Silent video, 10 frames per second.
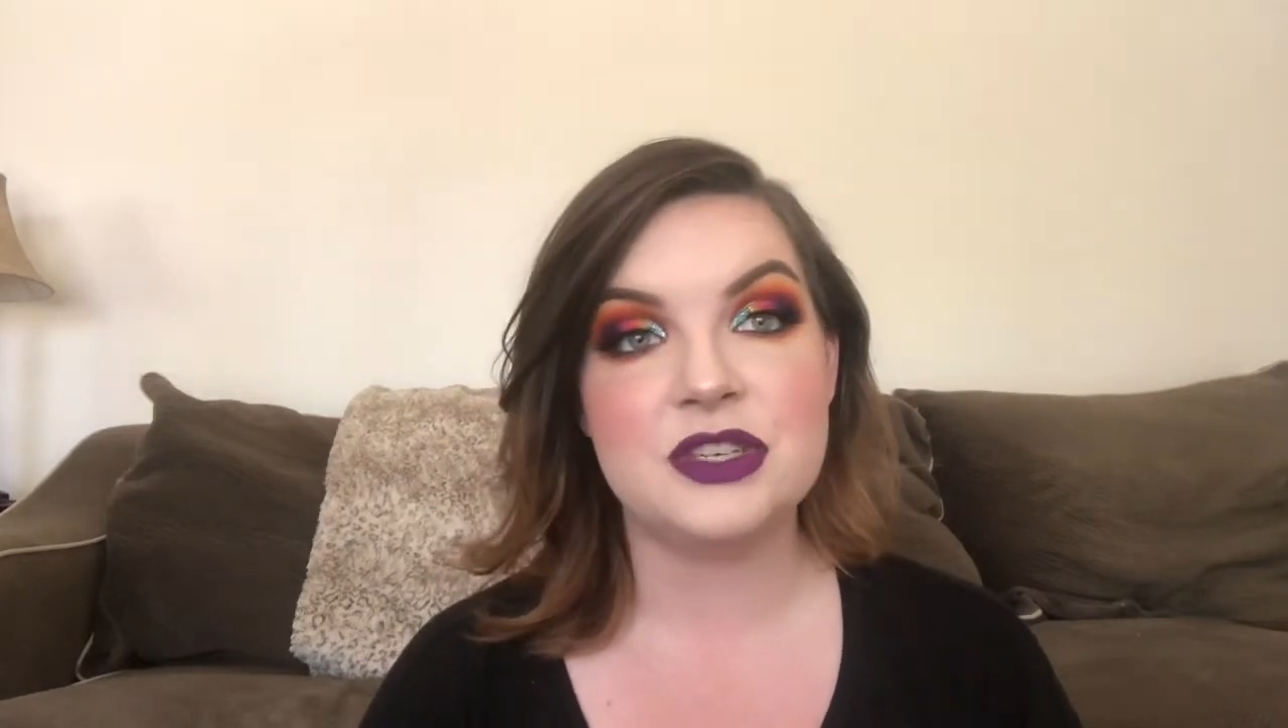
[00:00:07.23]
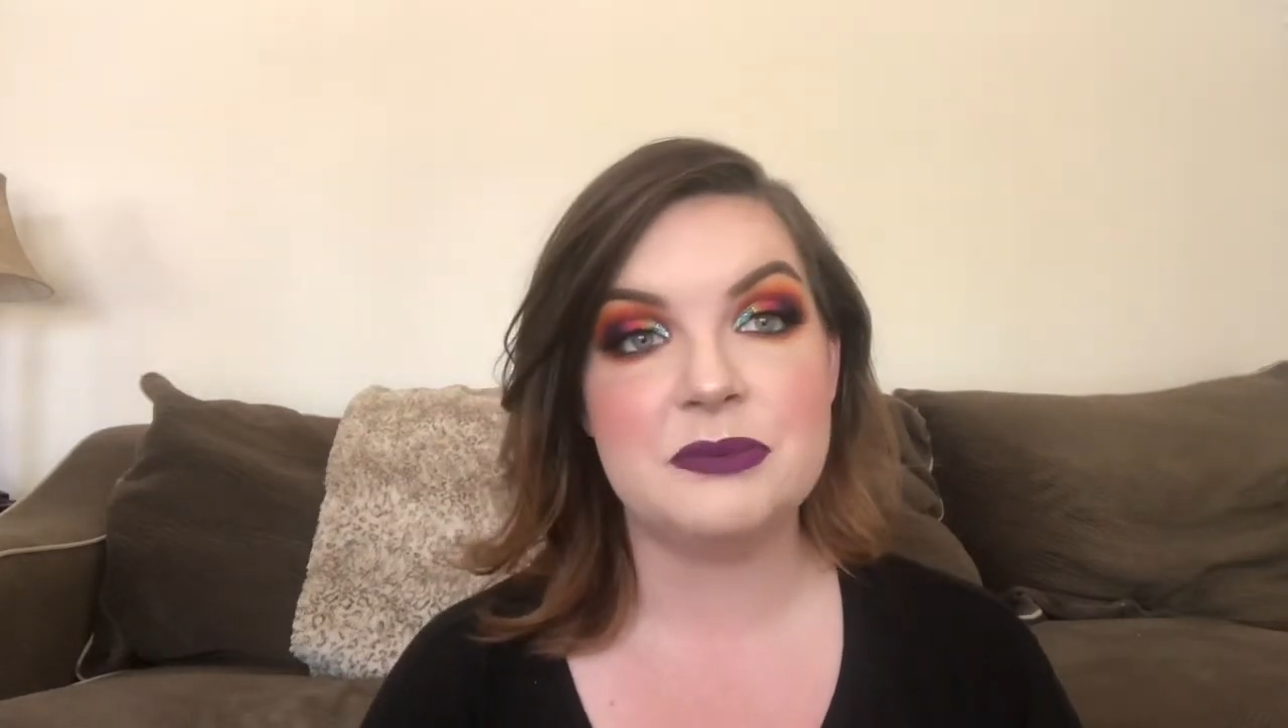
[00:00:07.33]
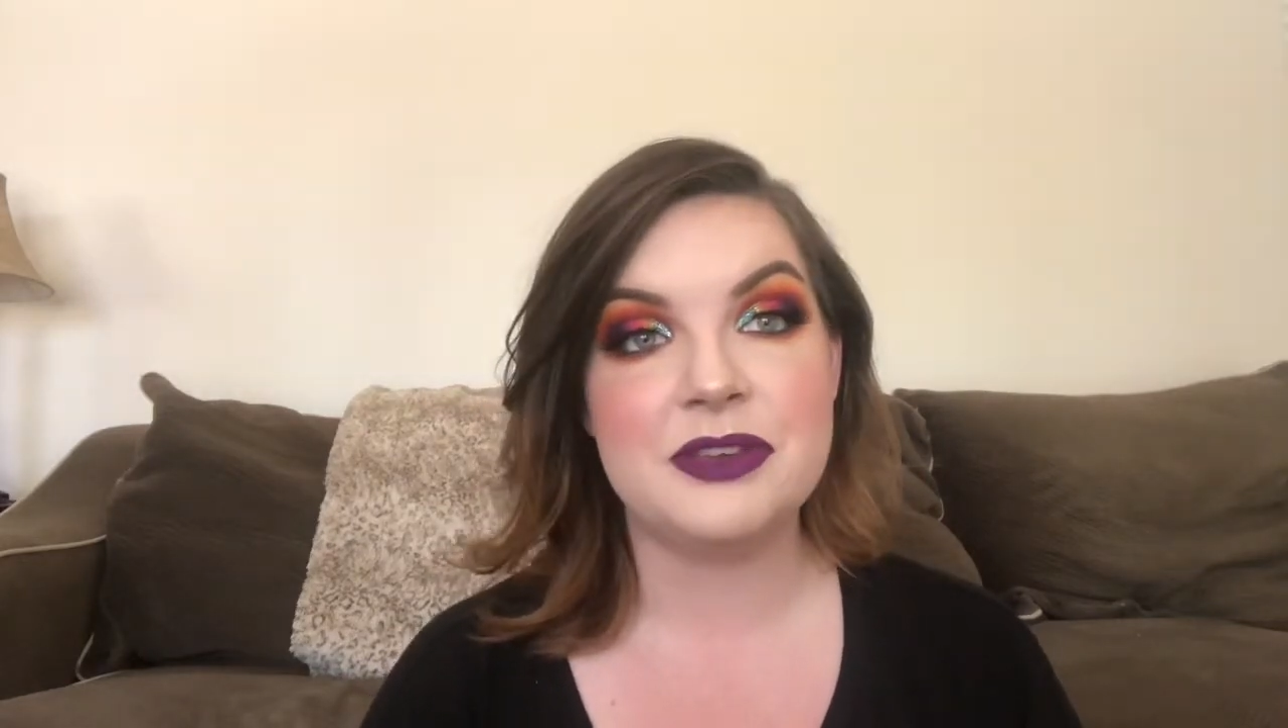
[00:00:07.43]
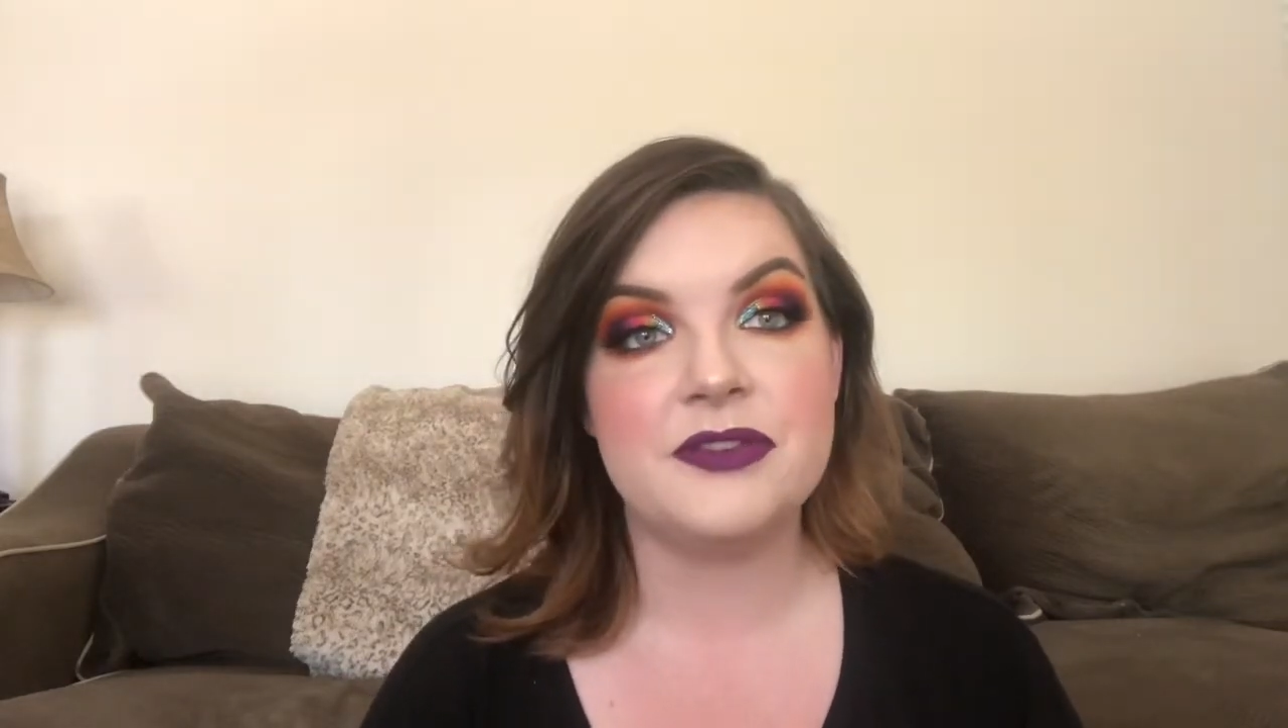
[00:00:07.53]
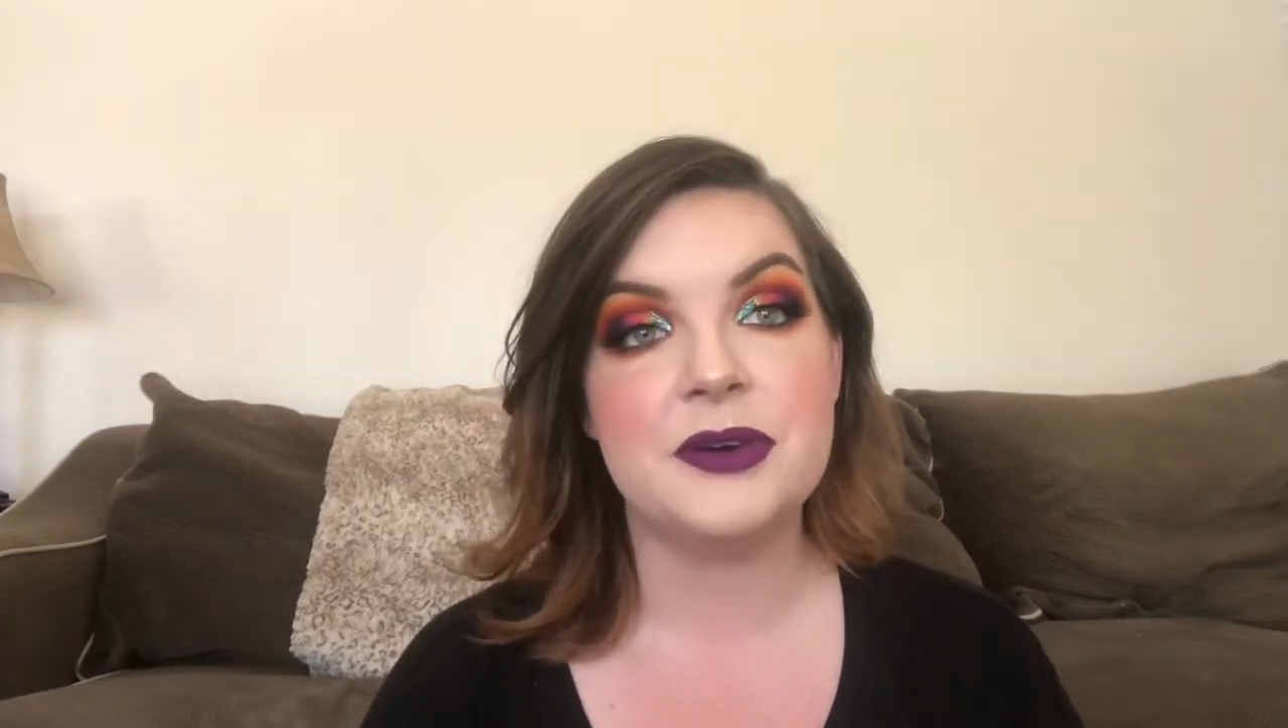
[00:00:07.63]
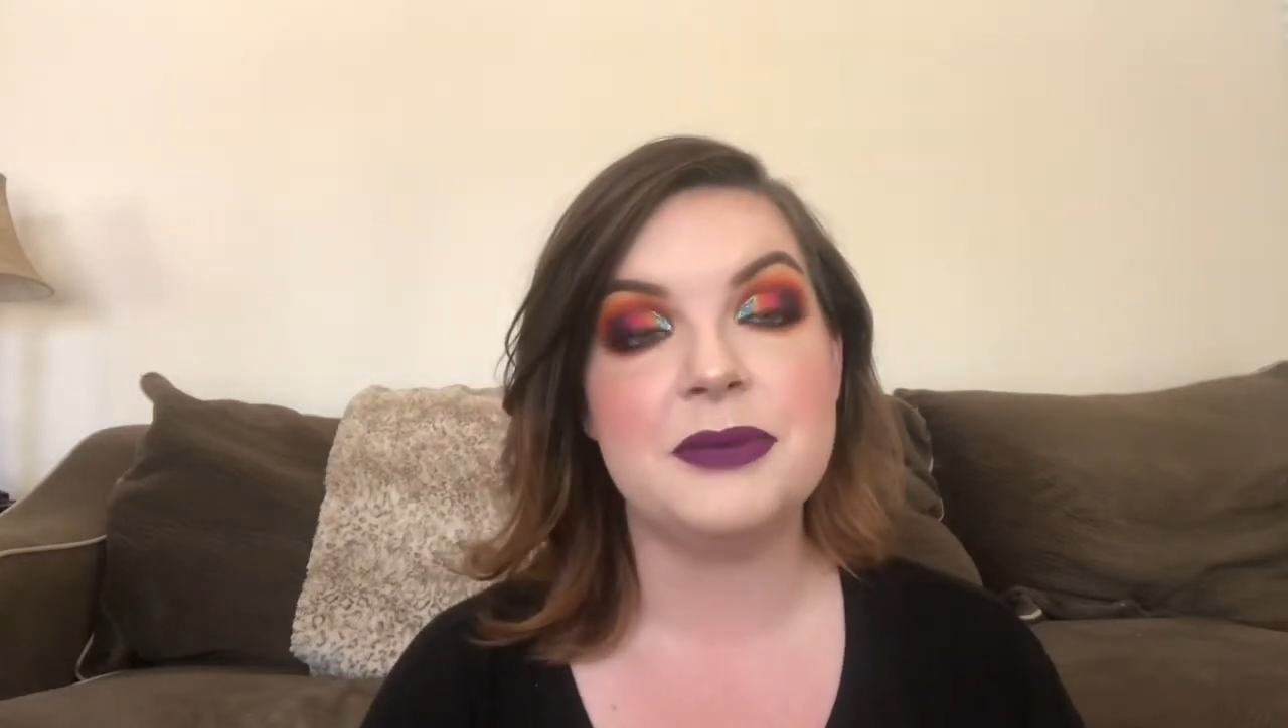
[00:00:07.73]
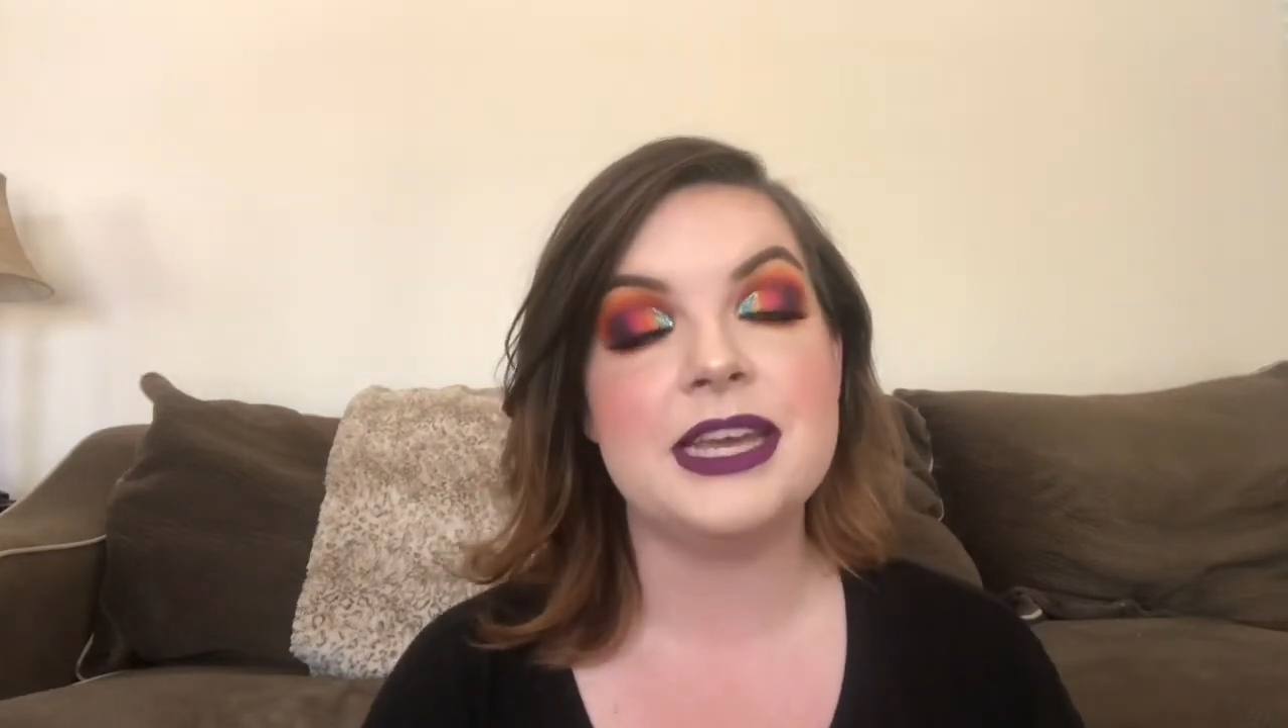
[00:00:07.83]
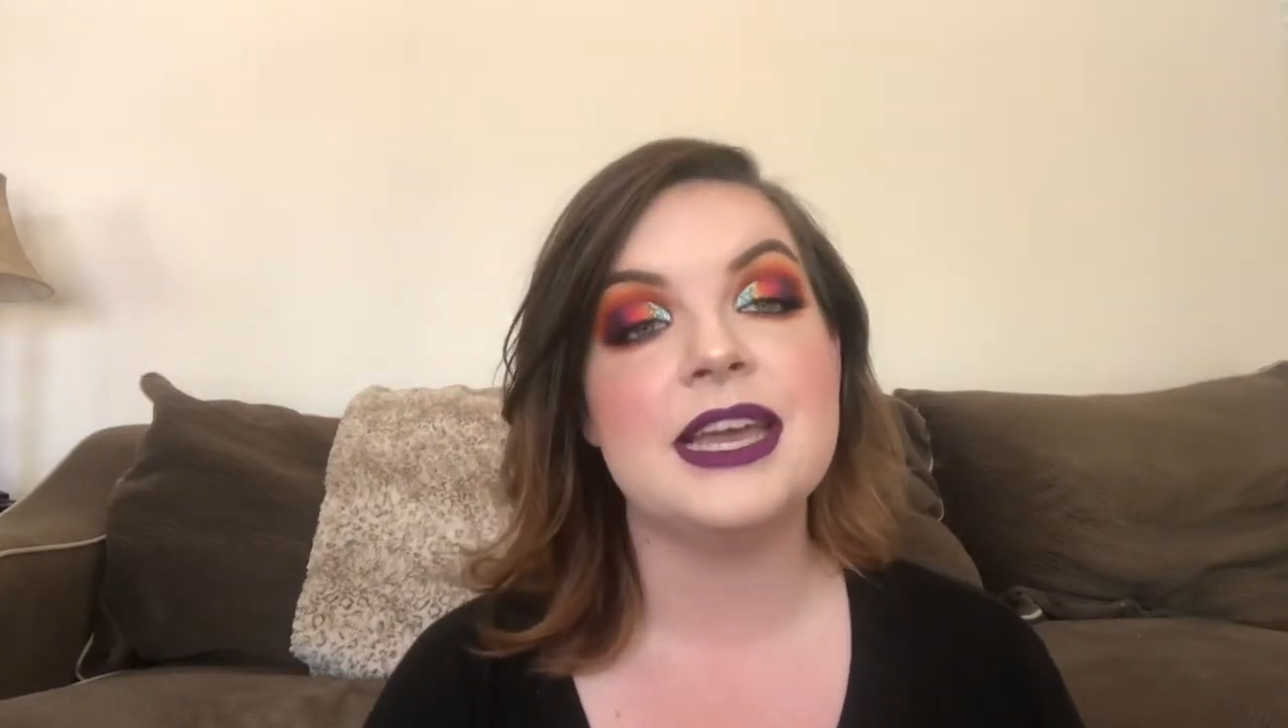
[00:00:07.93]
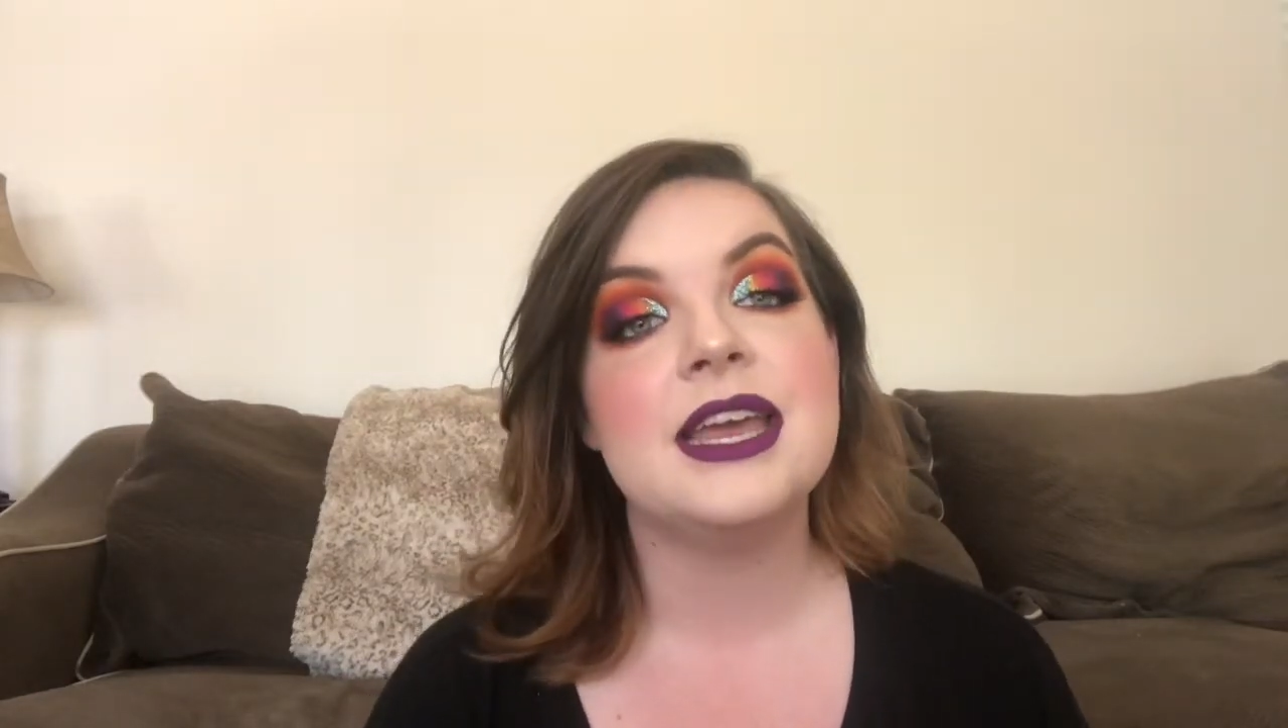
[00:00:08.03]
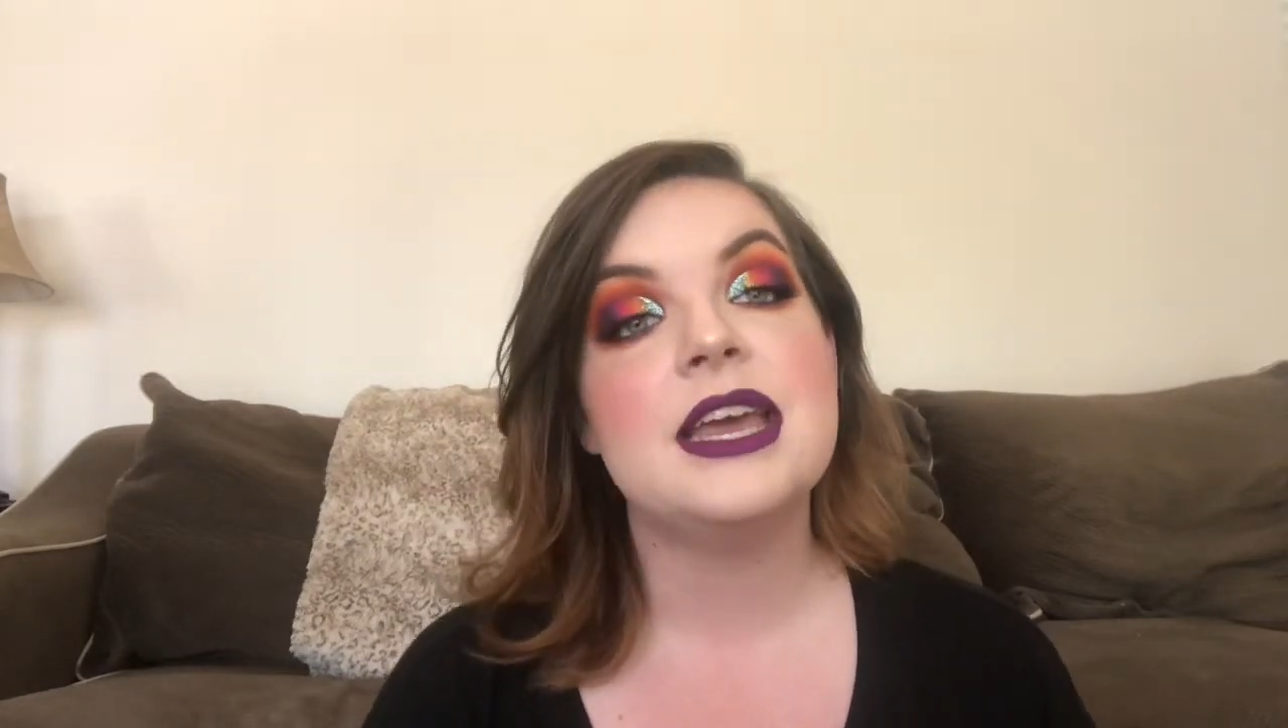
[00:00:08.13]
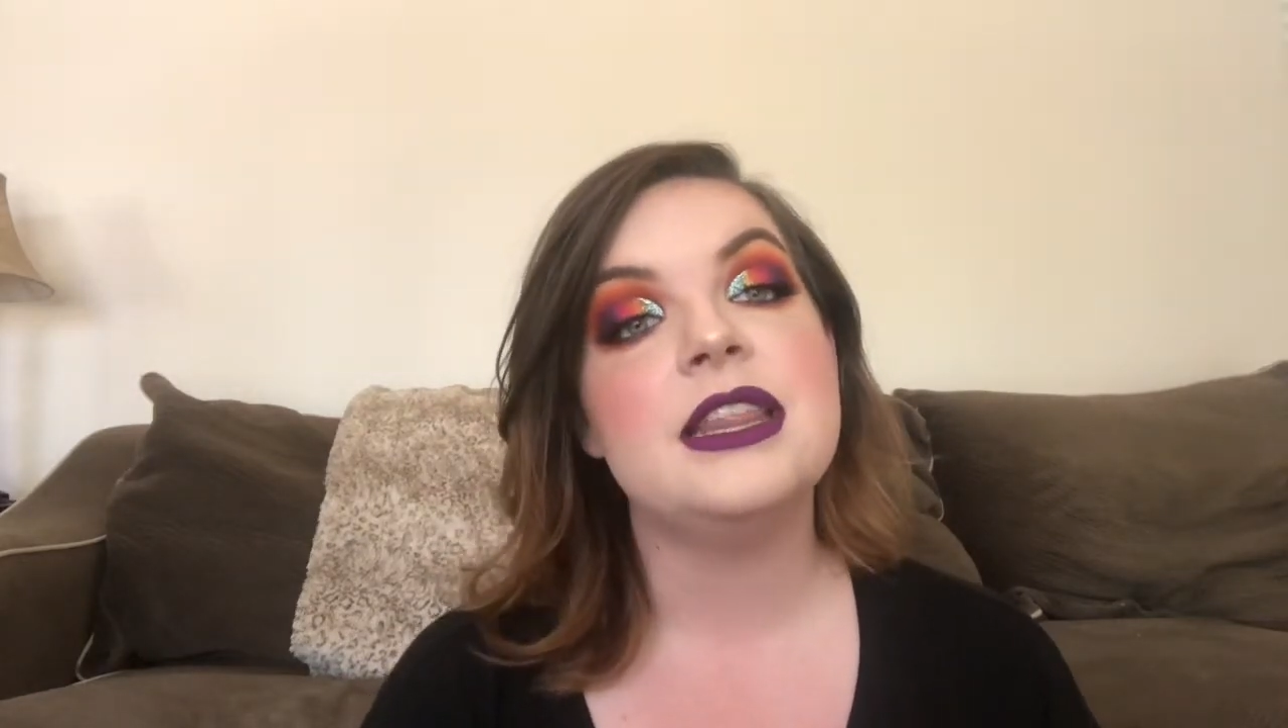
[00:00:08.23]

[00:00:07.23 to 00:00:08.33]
to be filming